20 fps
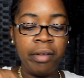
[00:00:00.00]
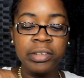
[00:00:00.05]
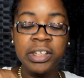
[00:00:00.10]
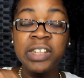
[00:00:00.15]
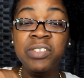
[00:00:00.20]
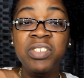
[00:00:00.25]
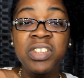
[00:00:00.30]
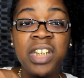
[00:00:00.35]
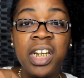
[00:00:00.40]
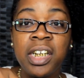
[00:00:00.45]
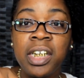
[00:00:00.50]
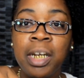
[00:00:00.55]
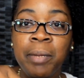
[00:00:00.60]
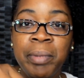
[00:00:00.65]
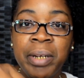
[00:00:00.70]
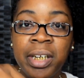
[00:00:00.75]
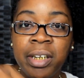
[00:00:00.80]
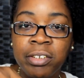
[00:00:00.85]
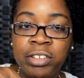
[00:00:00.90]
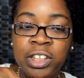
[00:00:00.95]
Nivea can't come
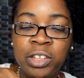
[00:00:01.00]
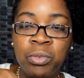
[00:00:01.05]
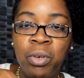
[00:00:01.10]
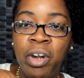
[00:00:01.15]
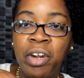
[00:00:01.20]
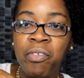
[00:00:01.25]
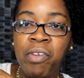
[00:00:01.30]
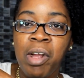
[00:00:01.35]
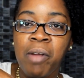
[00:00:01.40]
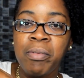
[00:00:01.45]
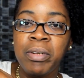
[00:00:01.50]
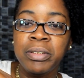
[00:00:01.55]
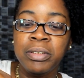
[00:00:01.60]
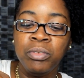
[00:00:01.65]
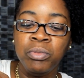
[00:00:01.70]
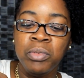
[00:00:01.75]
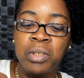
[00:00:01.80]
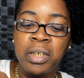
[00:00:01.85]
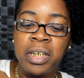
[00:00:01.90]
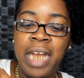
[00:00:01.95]
in because she walking around with,
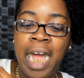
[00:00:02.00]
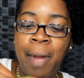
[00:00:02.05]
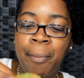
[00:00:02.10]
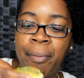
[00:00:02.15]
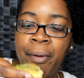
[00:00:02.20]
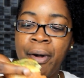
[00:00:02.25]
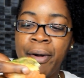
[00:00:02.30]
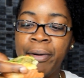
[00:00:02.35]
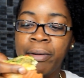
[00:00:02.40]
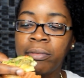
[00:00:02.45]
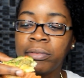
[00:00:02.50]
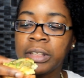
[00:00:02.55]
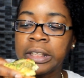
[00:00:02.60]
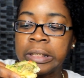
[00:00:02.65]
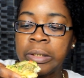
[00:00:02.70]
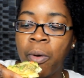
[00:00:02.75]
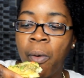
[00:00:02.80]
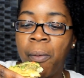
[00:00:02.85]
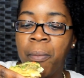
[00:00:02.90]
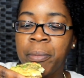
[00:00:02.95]
with diaper on,
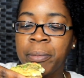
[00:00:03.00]
so.